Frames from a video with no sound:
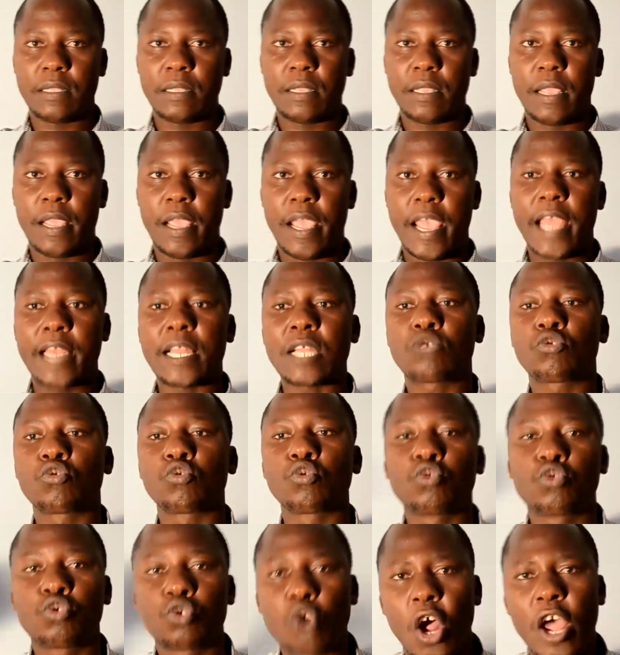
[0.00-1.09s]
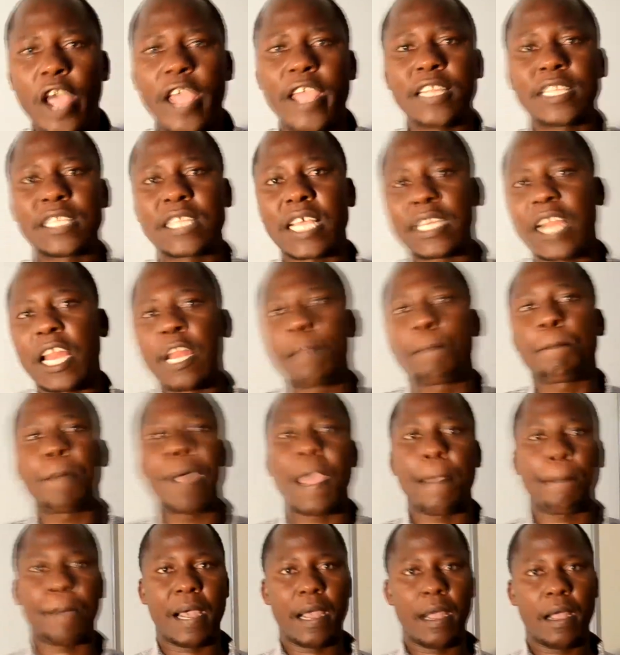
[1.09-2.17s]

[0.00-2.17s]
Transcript: and to draw in certain paper